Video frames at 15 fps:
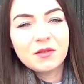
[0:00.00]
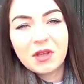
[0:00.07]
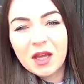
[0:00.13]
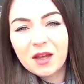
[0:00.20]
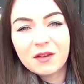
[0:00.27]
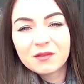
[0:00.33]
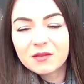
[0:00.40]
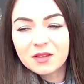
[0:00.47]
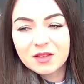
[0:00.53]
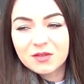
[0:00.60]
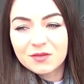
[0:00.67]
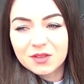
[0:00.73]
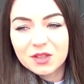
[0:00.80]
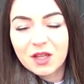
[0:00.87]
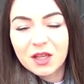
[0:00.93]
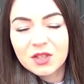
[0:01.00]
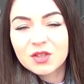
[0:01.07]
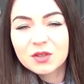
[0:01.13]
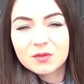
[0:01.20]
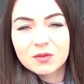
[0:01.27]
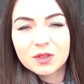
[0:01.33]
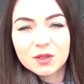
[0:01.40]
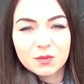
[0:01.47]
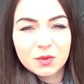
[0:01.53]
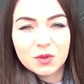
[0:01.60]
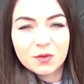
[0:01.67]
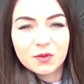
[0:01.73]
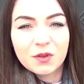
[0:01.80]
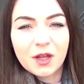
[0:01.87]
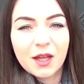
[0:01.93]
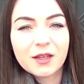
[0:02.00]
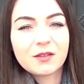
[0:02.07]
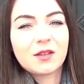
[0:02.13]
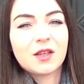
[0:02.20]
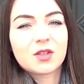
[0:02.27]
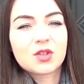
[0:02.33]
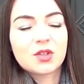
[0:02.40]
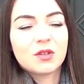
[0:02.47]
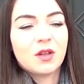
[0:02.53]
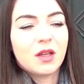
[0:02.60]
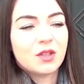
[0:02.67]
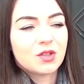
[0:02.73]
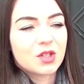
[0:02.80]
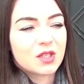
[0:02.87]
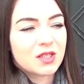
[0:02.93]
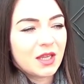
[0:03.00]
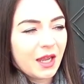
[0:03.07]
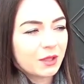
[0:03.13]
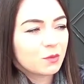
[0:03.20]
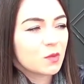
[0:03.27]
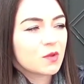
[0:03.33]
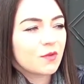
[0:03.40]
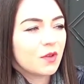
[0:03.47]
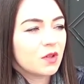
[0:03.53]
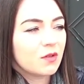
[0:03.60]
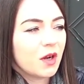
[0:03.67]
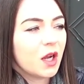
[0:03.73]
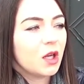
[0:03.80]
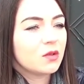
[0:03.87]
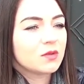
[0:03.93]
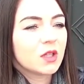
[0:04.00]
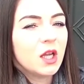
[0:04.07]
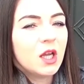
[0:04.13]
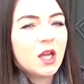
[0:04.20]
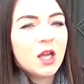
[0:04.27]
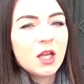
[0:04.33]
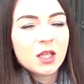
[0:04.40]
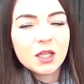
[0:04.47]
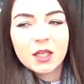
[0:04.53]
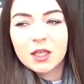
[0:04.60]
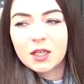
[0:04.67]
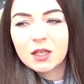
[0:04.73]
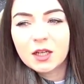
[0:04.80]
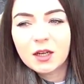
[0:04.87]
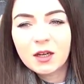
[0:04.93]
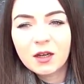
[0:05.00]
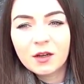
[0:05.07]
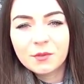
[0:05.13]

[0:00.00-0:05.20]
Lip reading: yeah, it's actually really beautiful architecture and just the atmosphere around, like